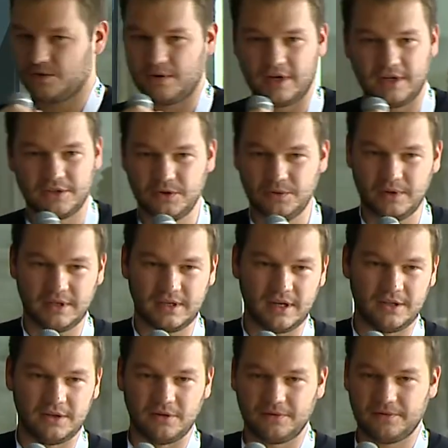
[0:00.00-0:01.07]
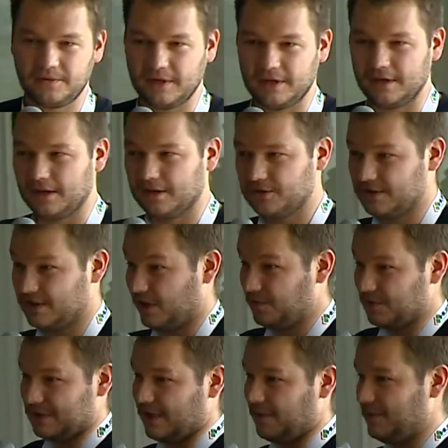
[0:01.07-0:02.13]
who are doing kind of, just as
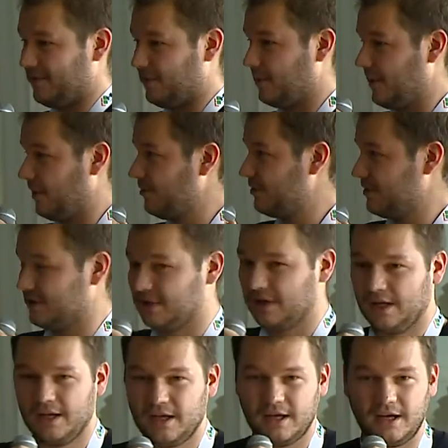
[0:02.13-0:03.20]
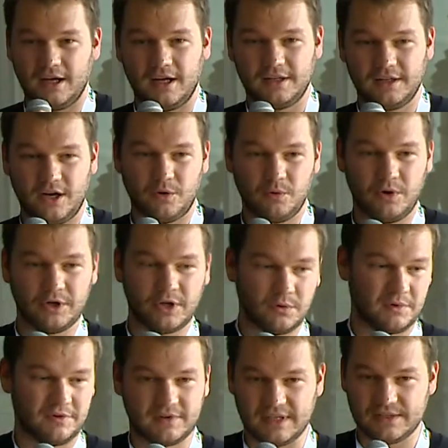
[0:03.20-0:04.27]
was said before by Lucian, they are working
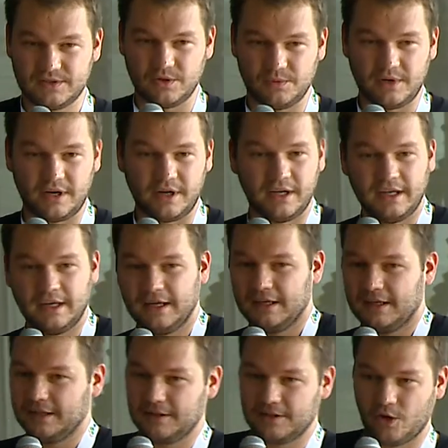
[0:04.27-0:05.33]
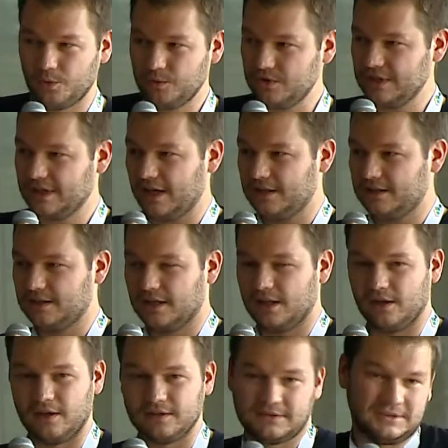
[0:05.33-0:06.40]
with customer, communicating a
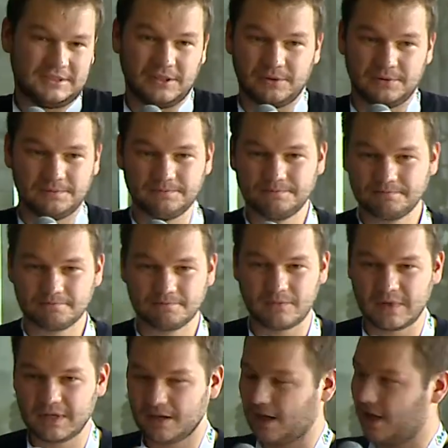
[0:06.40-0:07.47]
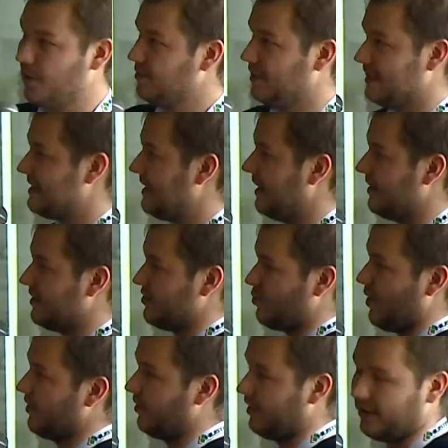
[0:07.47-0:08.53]
lot. So I wouldn't say this is
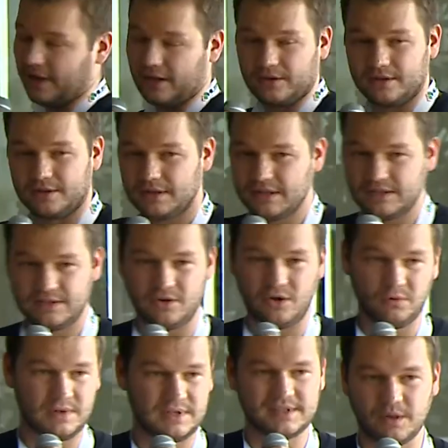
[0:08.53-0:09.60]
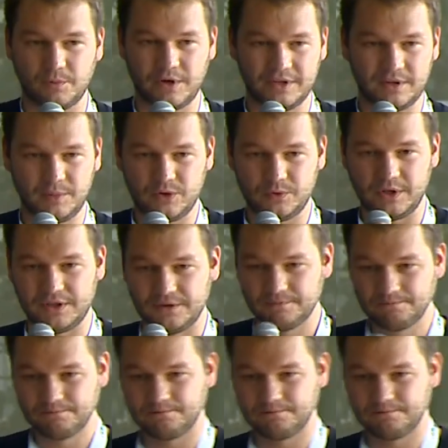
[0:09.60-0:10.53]
one or another. It's always somewhere in between.